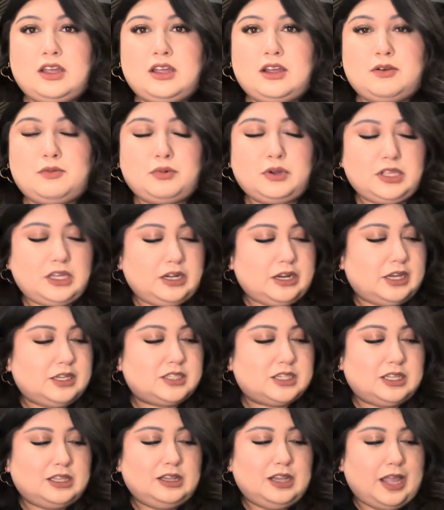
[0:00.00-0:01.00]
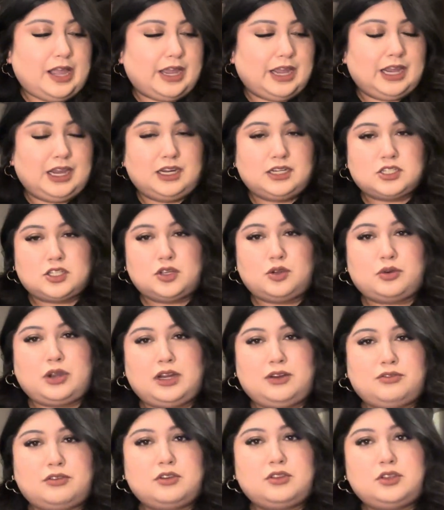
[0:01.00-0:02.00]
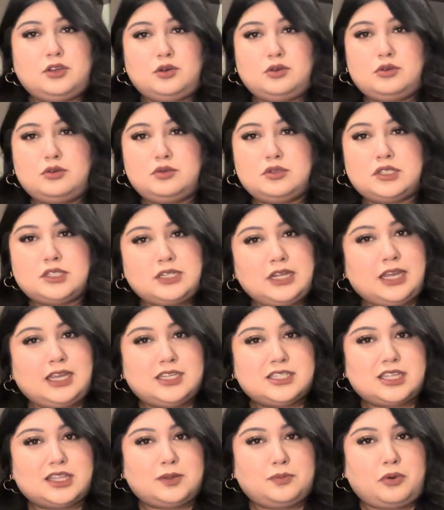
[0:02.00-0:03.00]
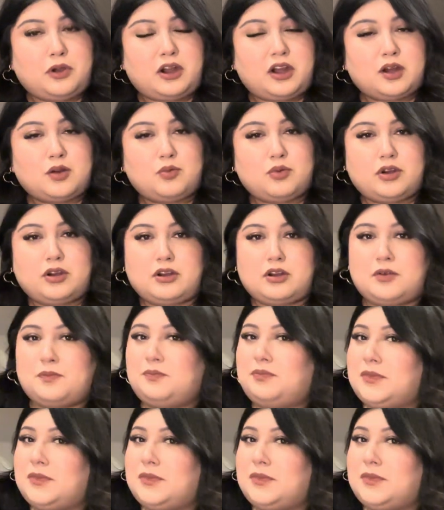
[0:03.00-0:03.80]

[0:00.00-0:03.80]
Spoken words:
really nice and light, great for those days at the park where